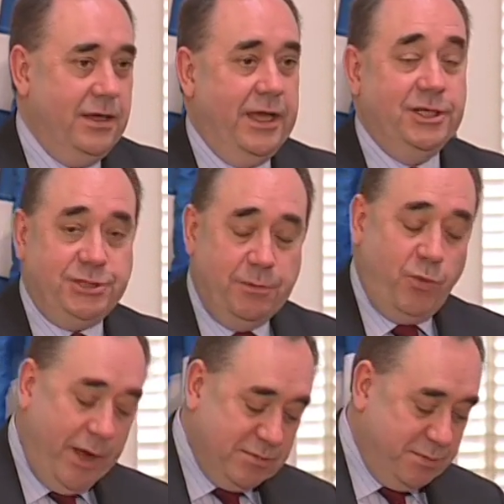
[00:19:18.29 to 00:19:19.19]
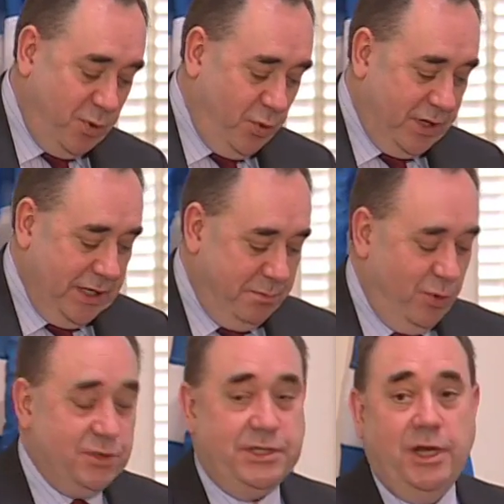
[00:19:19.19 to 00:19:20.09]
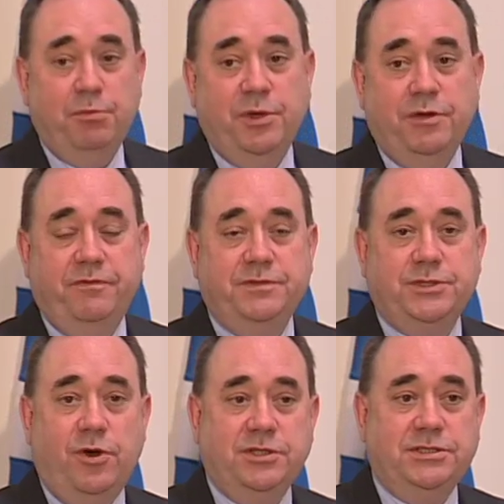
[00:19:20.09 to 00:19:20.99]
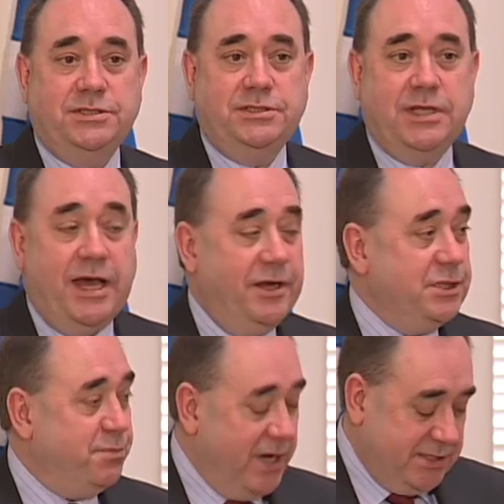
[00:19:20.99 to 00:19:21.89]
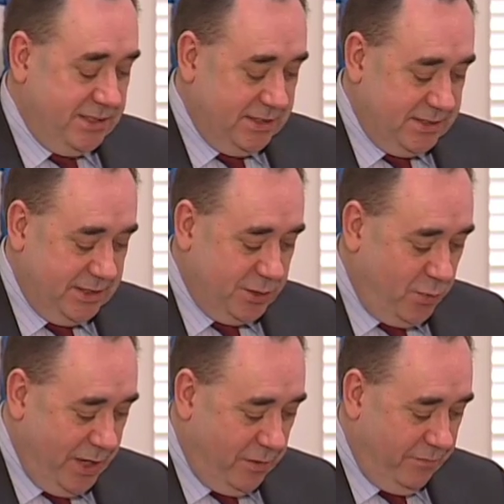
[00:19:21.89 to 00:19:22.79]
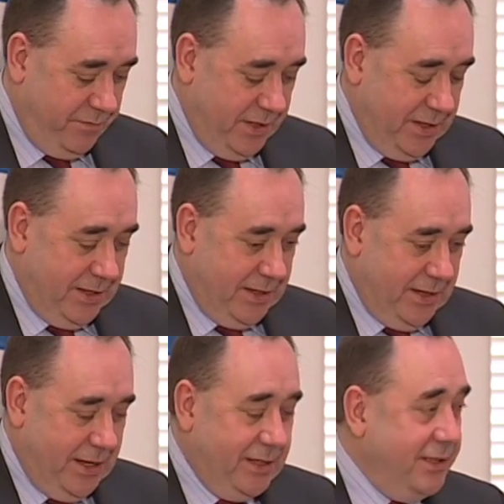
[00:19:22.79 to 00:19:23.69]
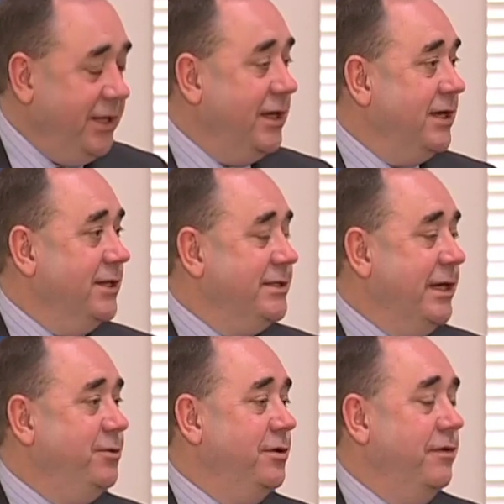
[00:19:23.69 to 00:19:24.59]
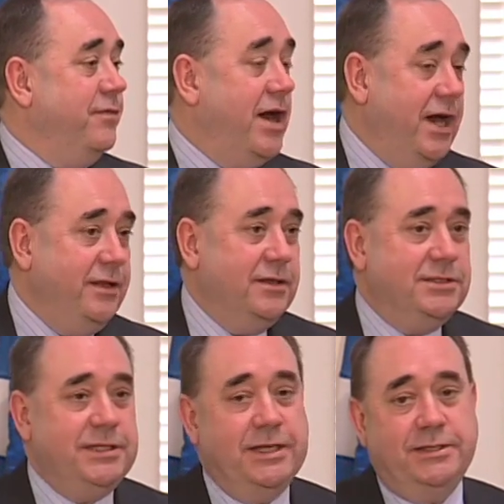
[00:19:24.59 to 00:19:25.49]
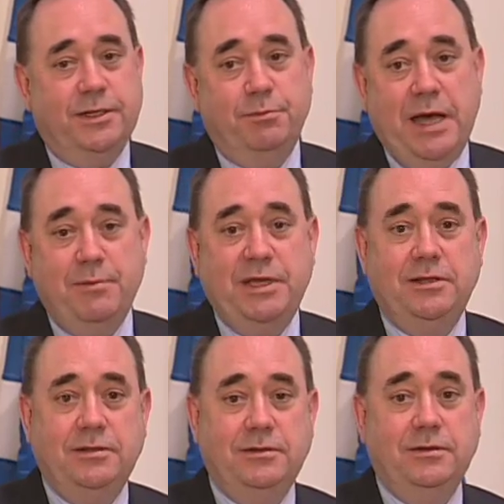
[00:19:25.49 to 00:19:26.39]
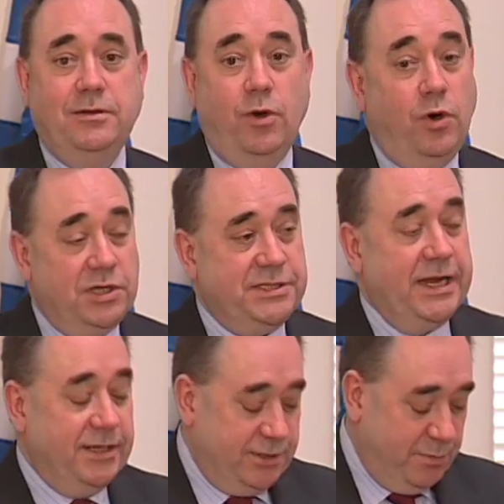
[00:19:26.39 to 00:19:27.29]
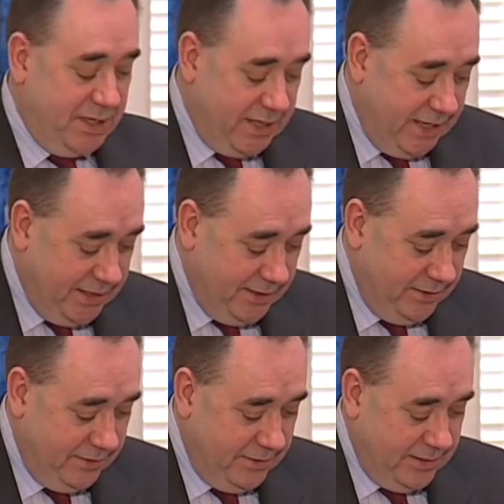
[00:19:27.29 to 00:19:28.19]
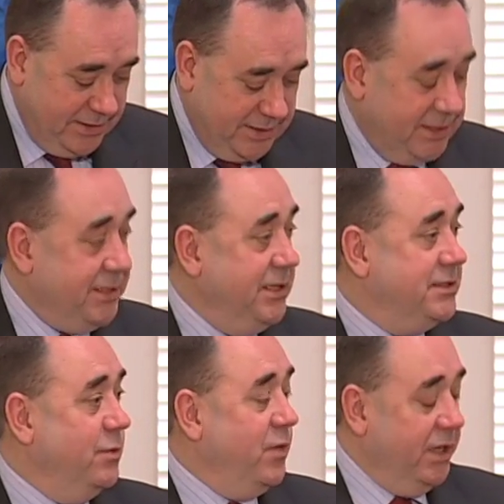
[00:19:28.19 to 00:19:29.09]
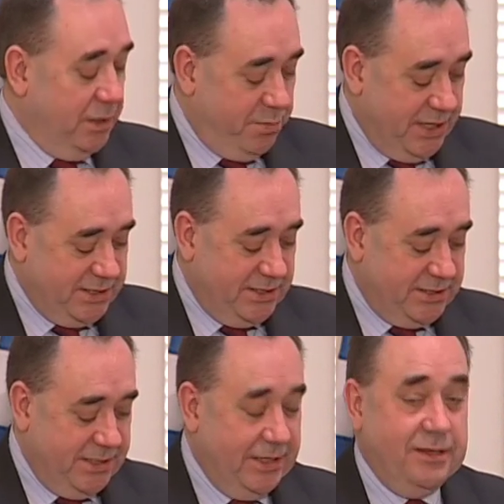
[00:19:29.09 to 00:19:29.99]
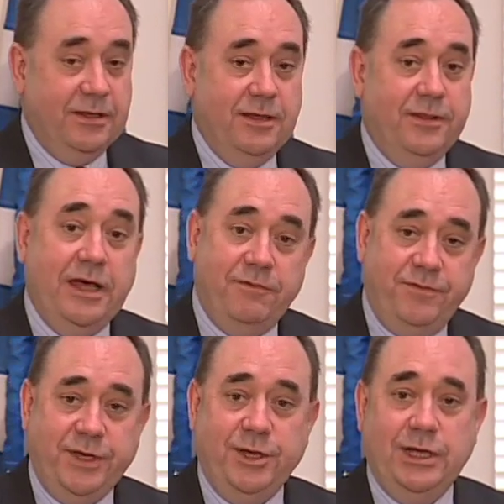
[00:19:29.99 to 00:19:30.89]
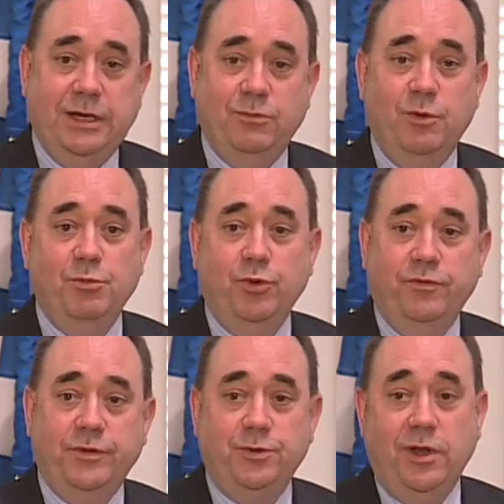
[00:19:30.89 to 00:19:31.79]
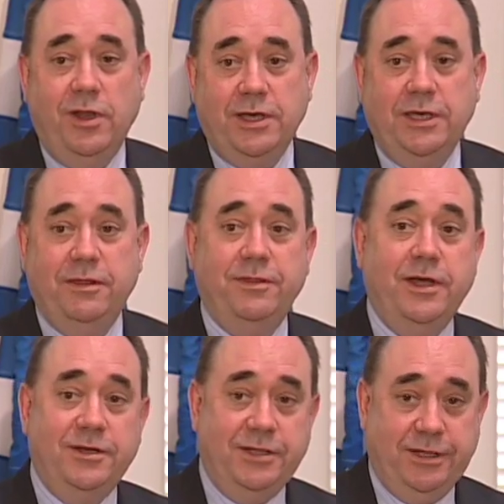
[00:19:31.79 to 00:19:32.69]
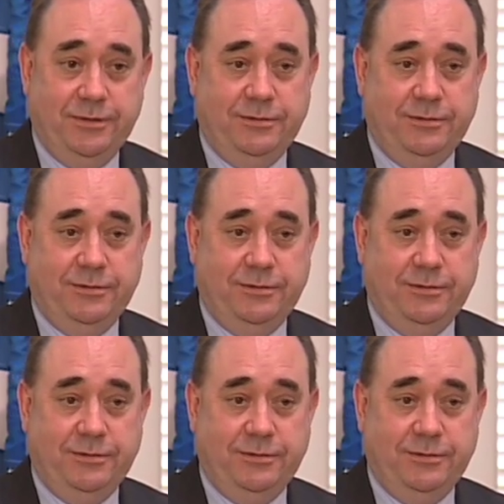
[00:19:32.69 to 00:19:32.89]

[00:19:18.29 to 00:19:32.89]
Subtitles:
In Jim Webb's book, he puts the number of Scots-Irish presidents at 12, and indeed I can tell you if either Senator Obama or Senator McCain succeeds in winning the presidency, that figure will move to a lucky 13.